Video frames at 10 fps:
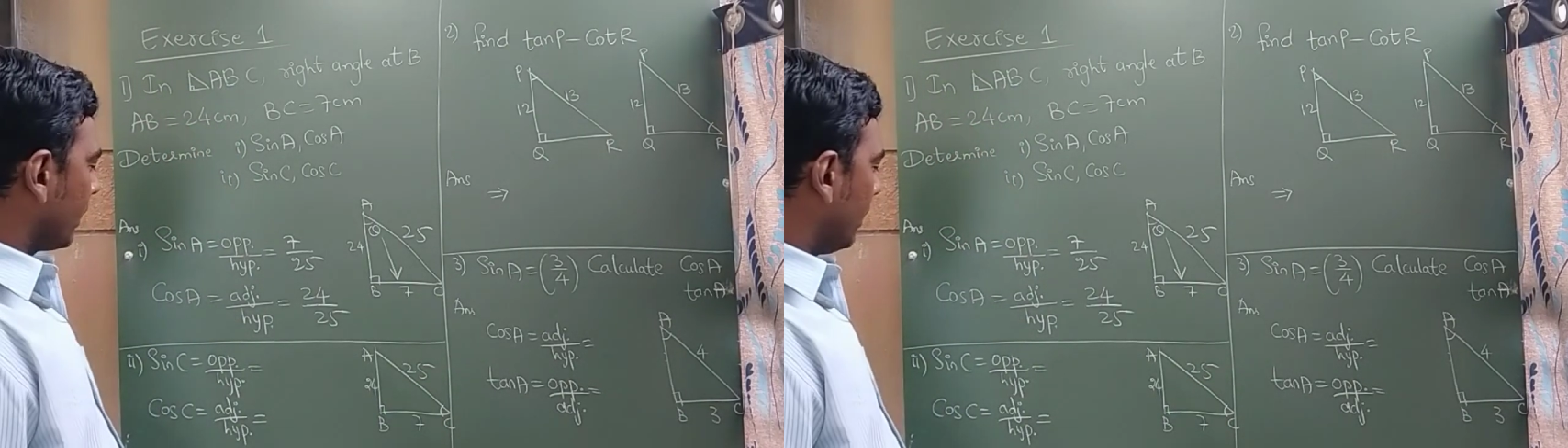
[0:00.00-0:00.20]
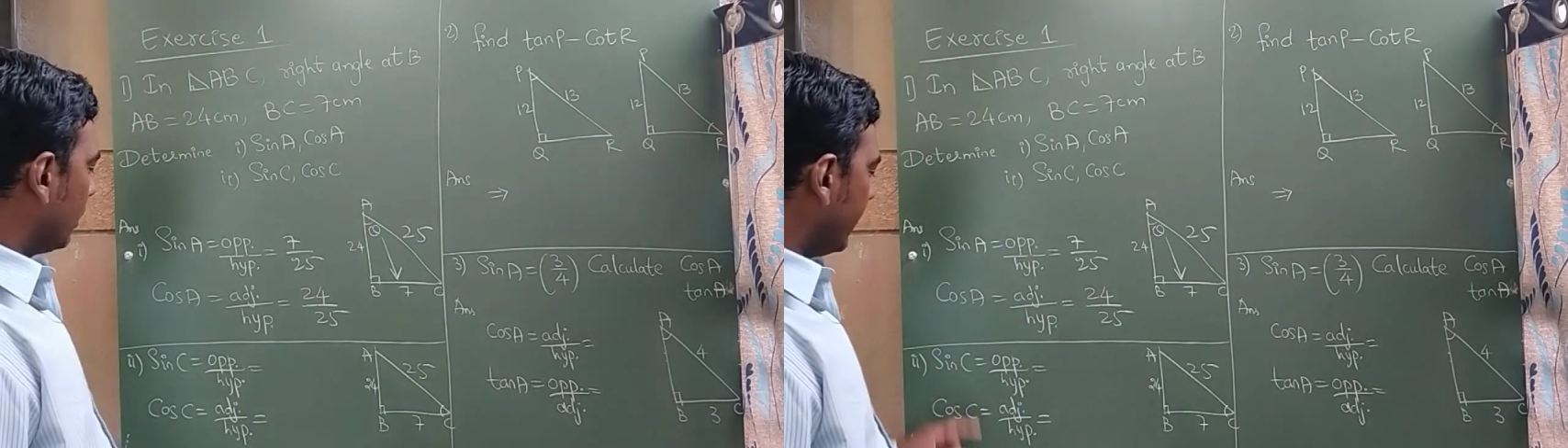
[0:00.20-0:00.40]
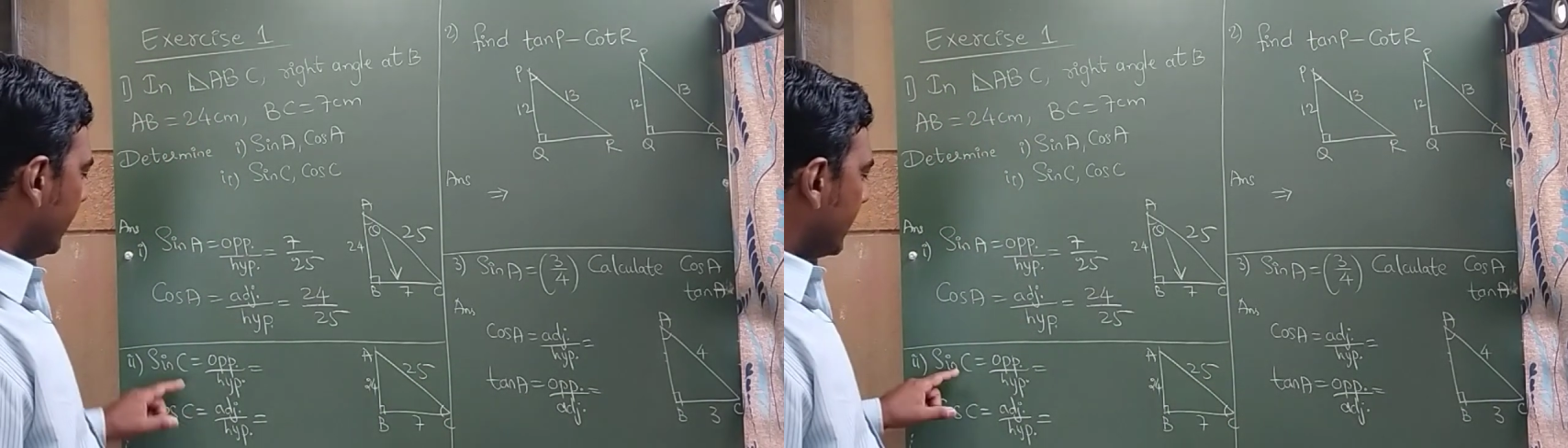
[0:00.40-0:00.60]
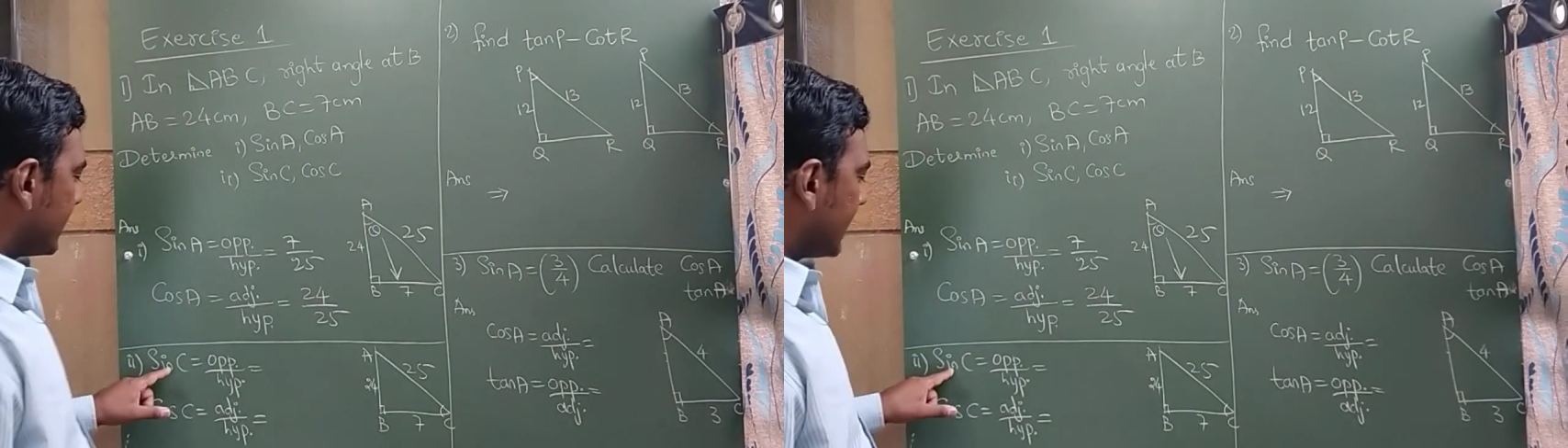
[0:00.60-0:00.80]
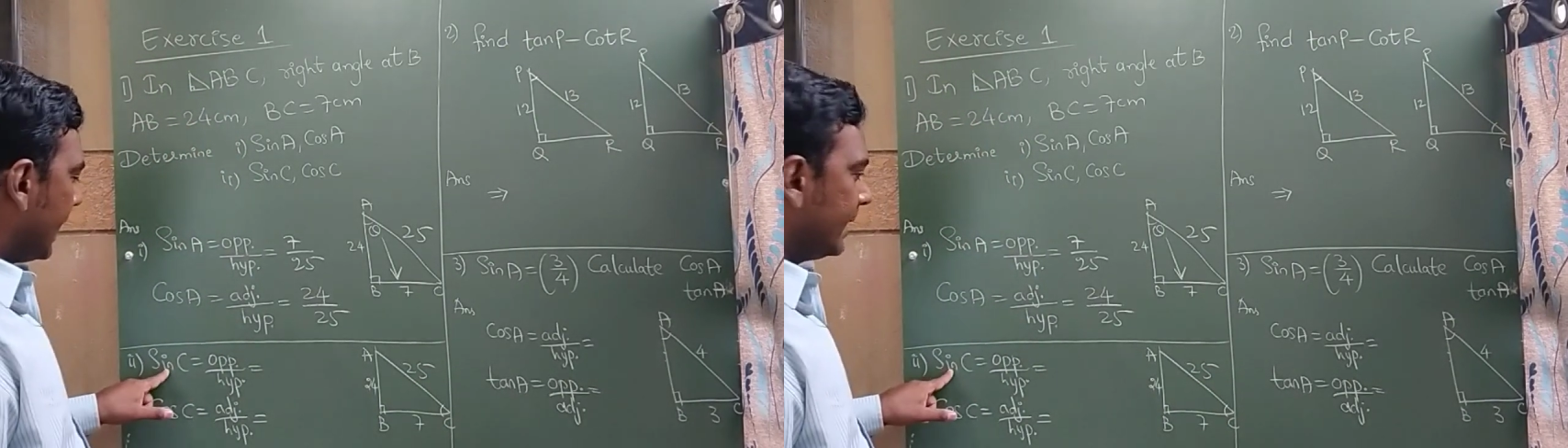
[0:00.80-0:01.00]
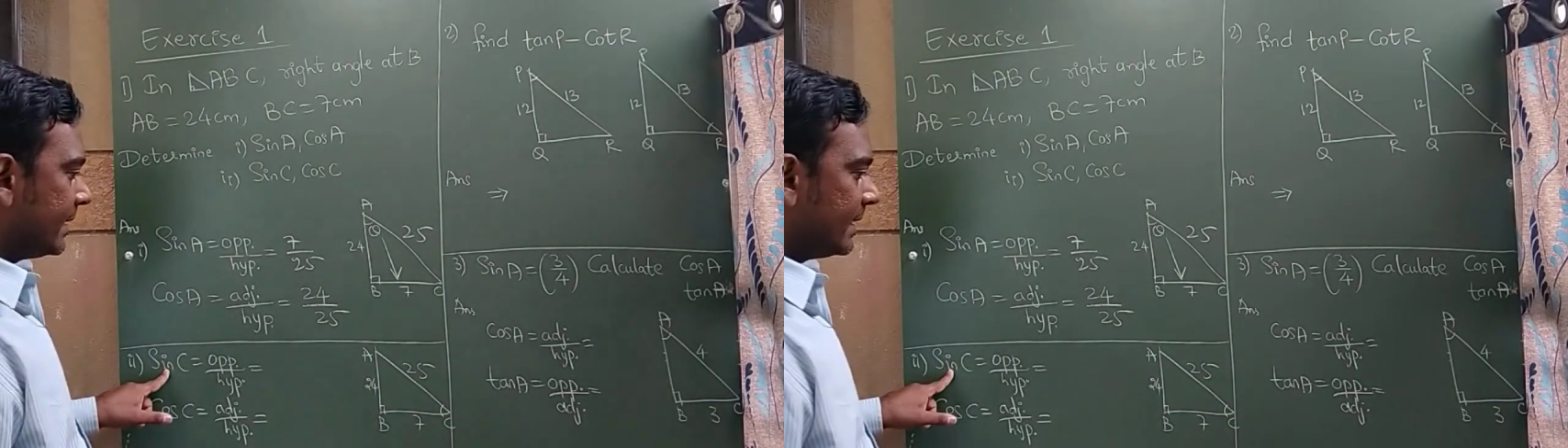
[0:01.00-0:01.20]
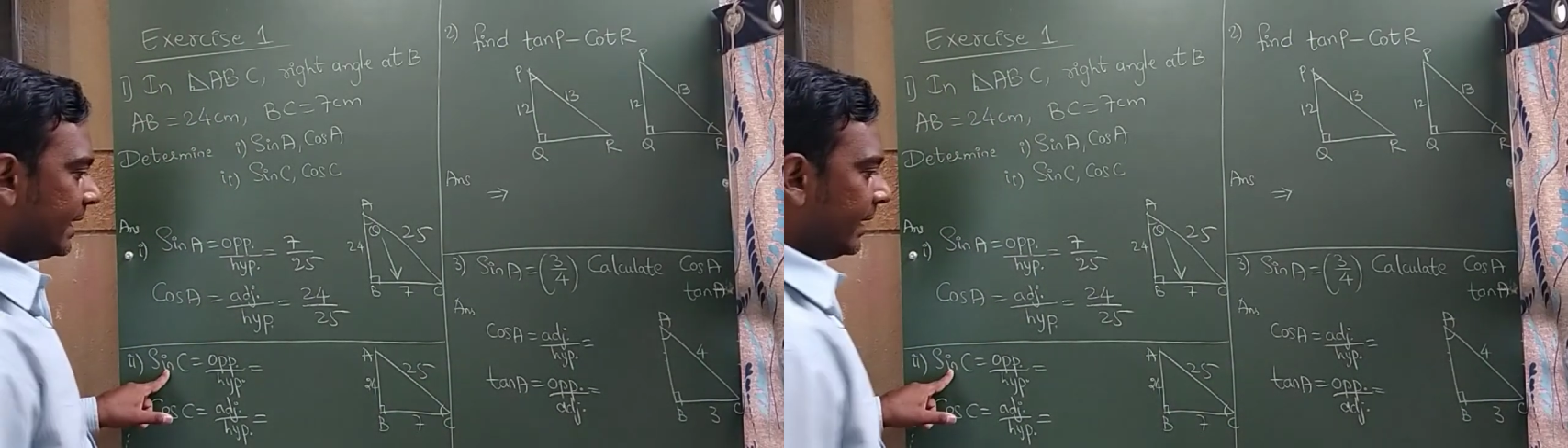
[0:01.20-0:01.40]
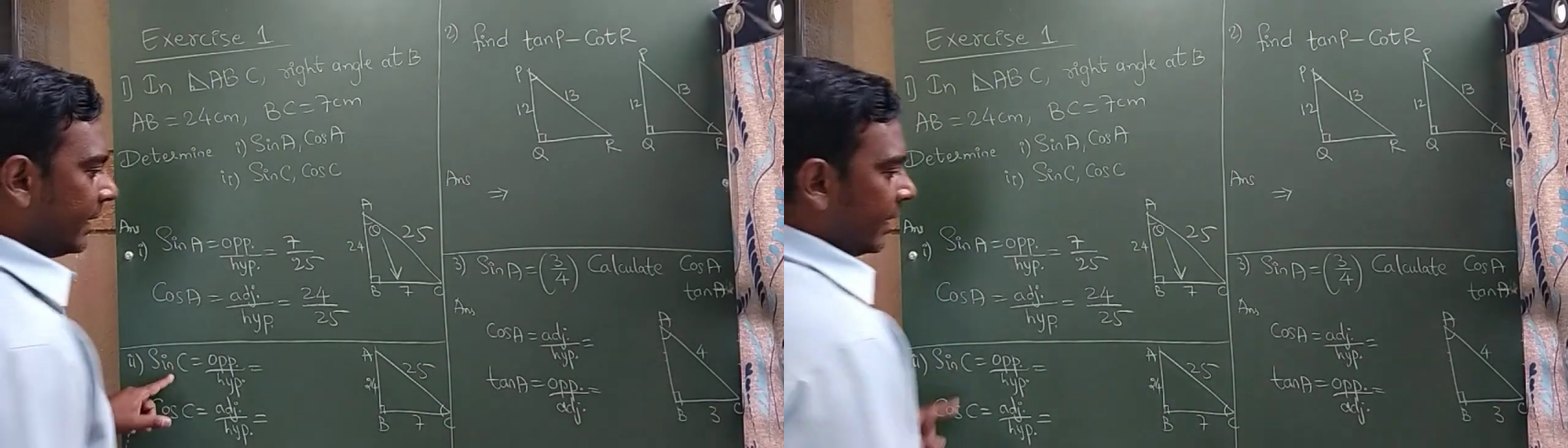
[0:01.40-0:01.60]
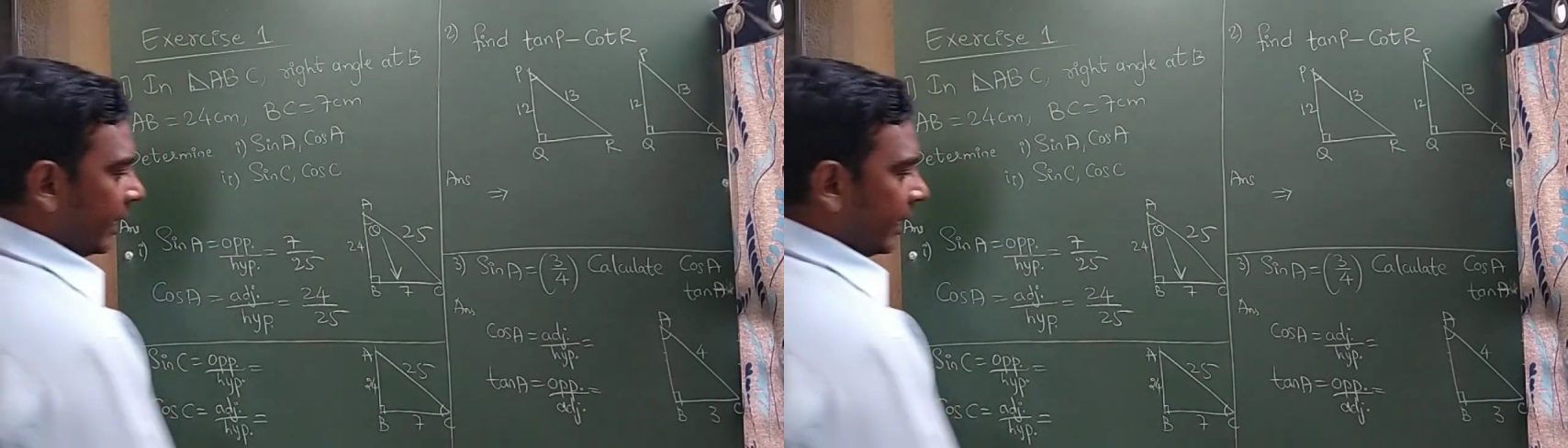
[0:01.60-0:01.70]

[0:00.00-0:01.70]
Okay, sin C,